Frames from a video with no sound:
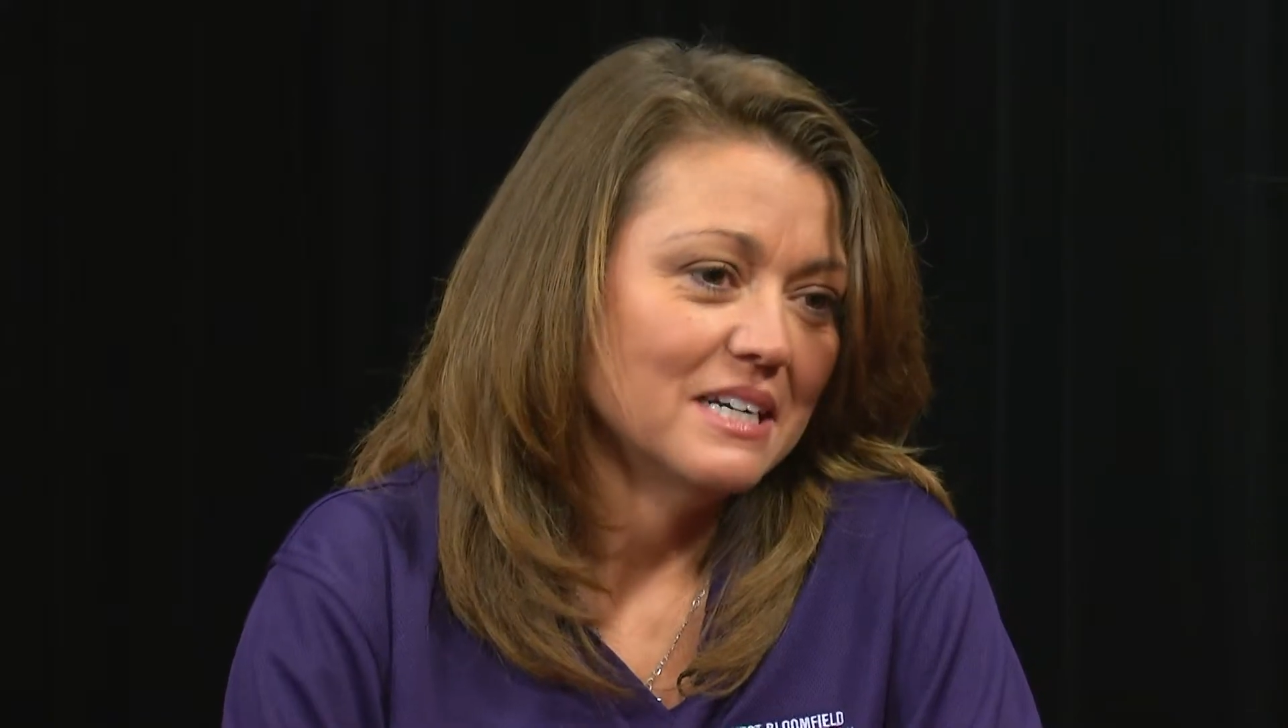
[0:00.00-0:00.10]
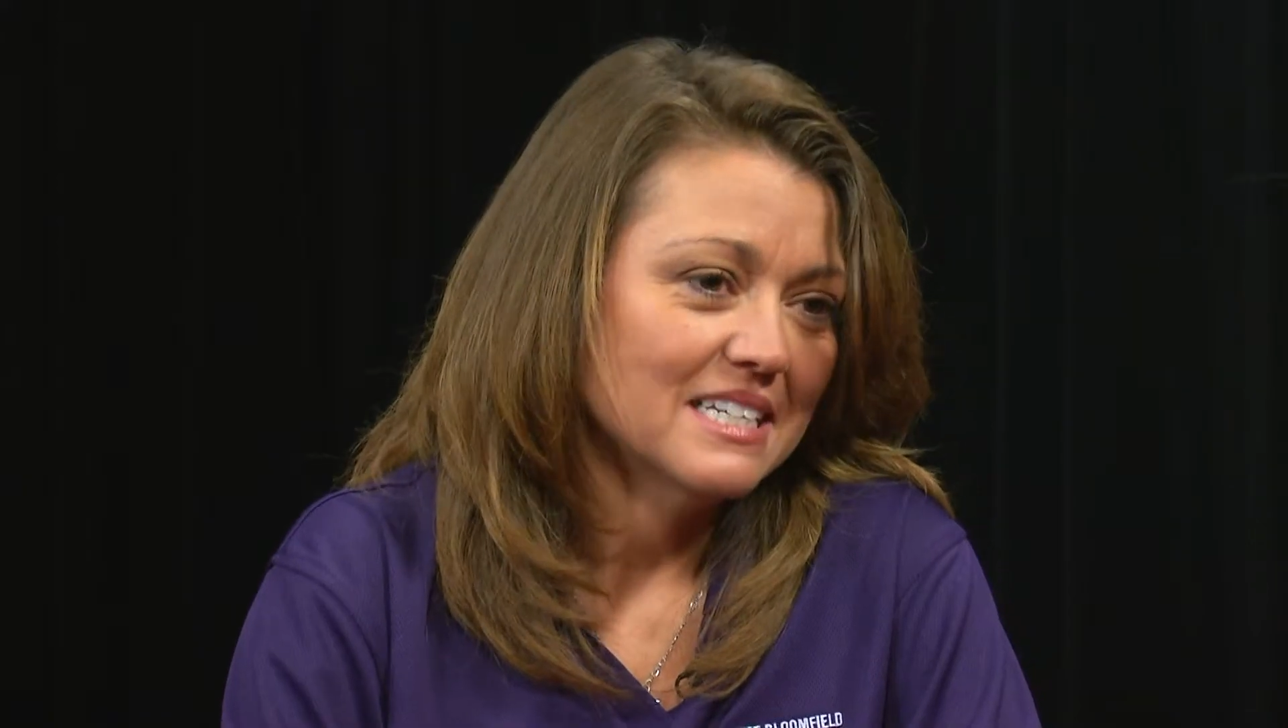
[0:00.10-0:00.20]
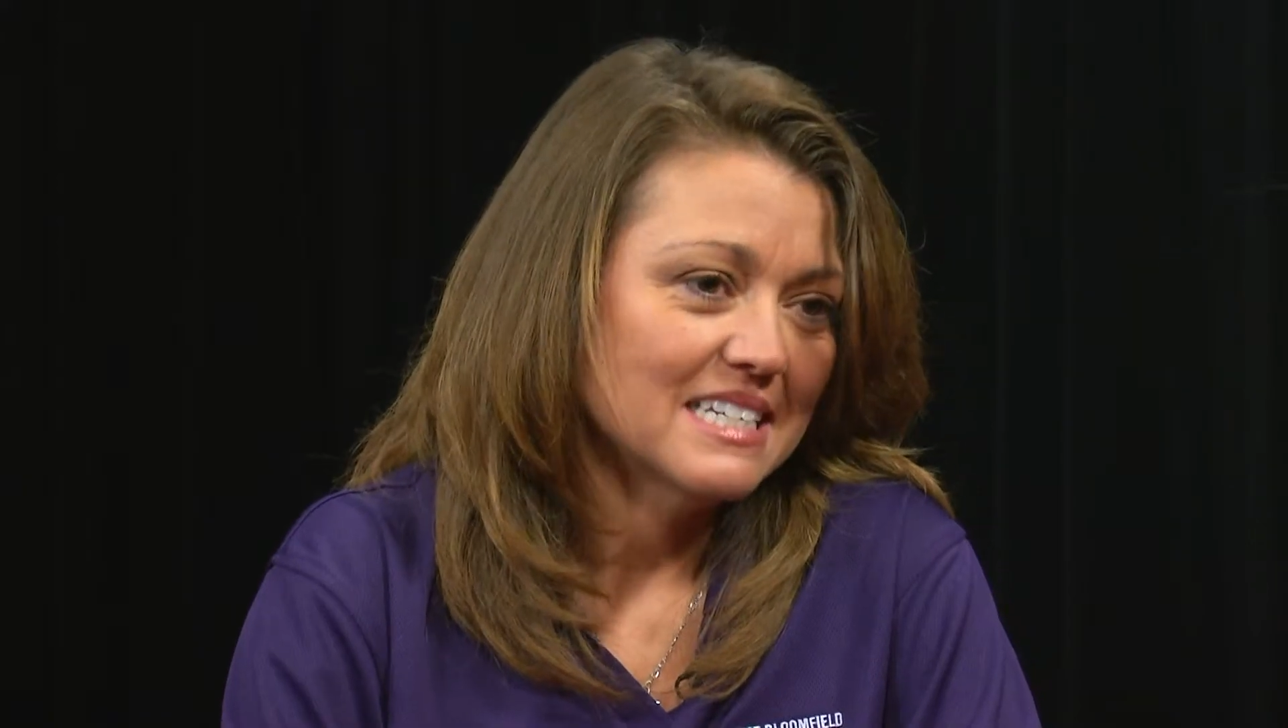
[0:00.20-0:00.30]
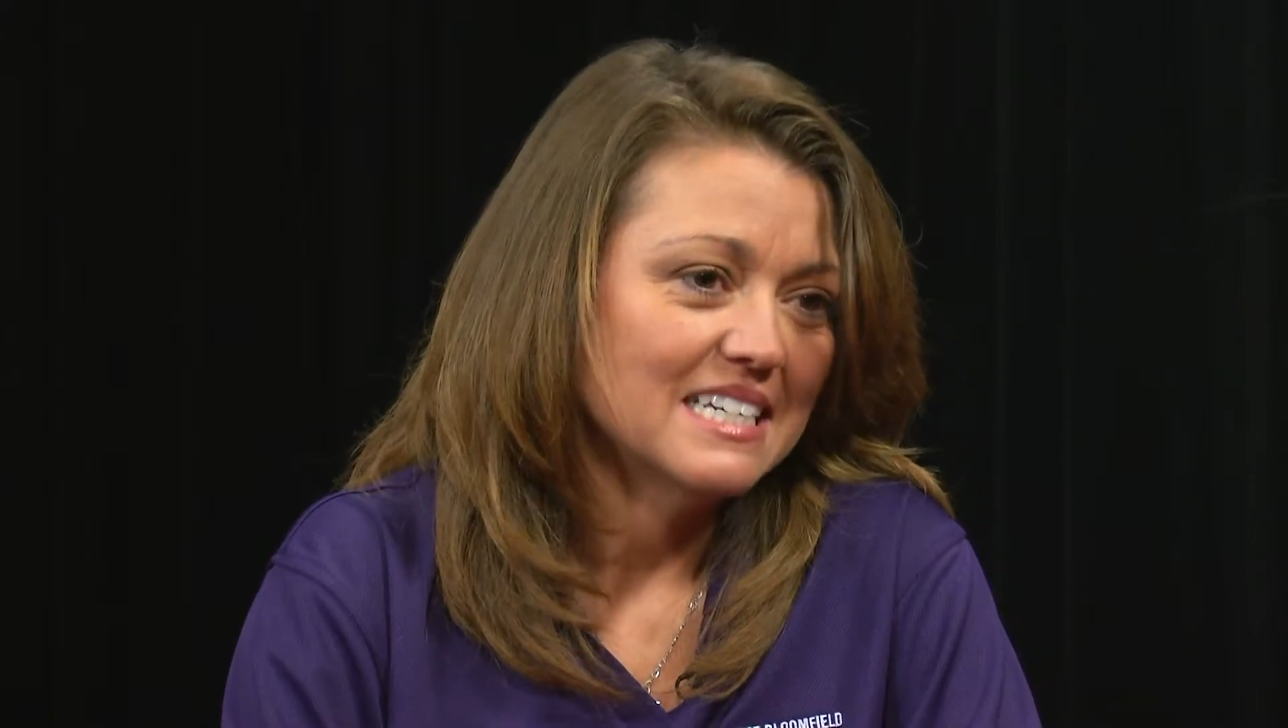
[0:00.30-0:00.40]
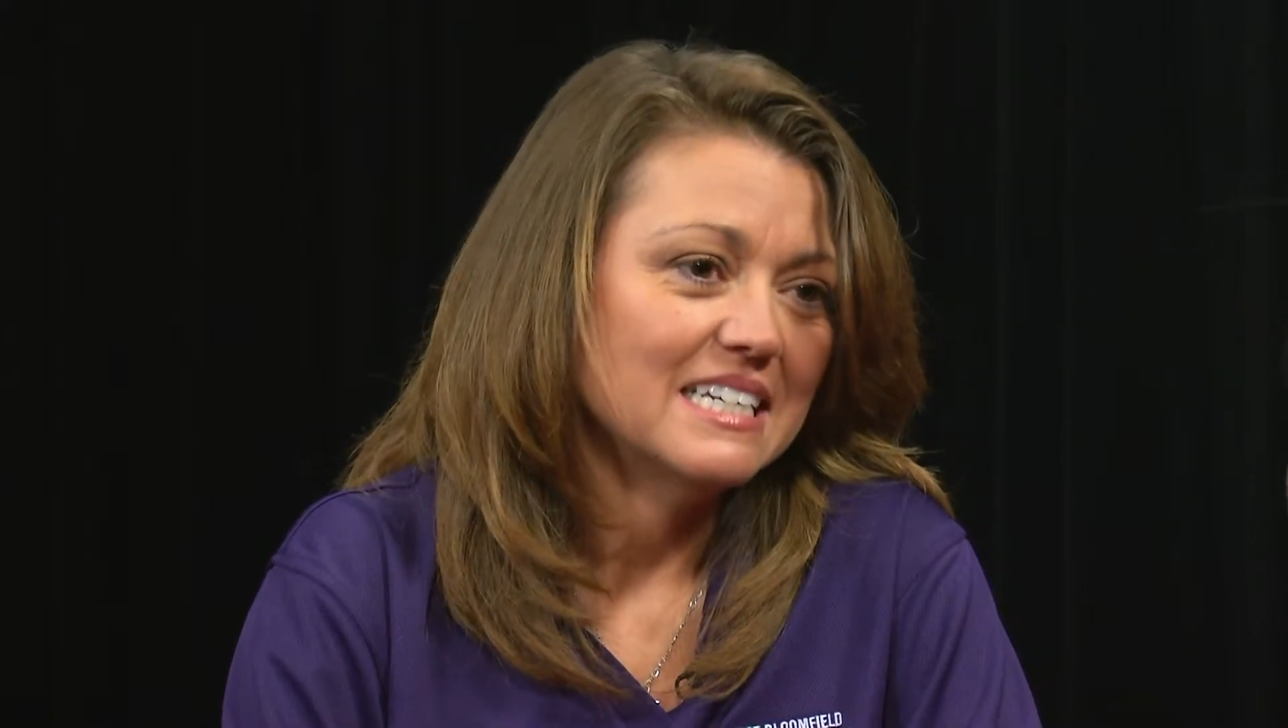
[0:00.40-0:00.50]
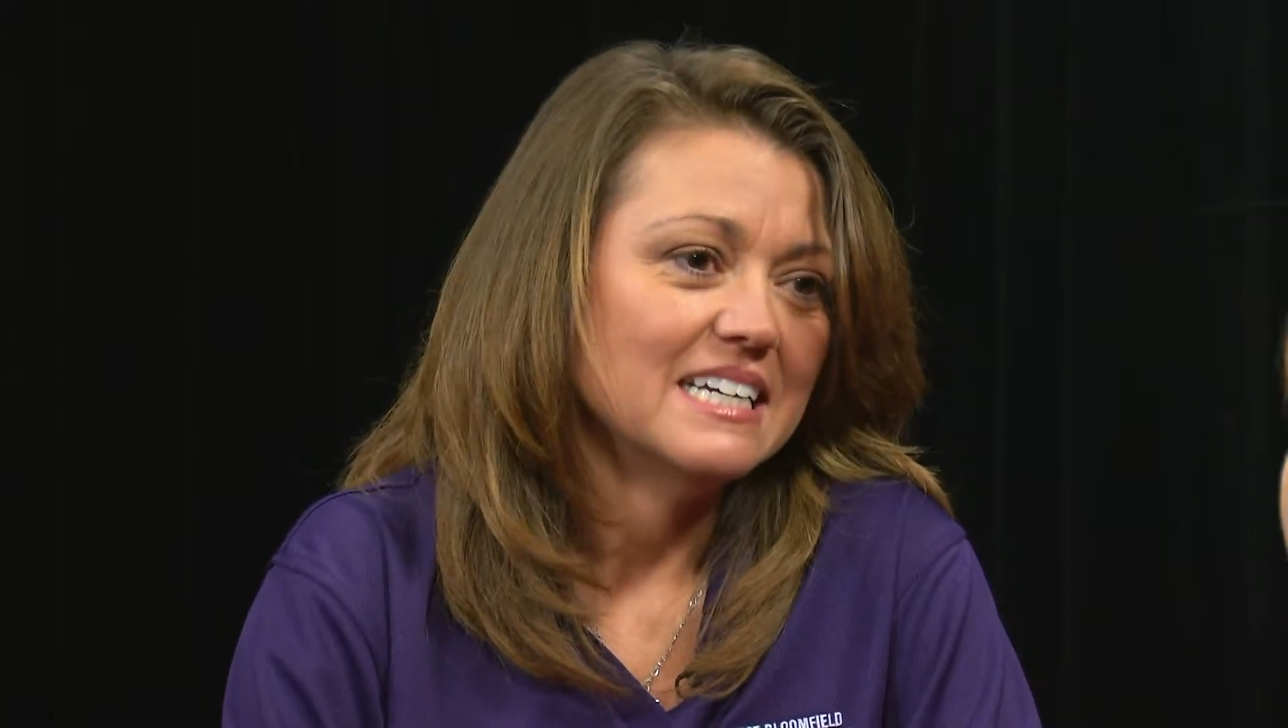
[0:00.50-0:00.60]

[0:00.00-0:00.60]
to see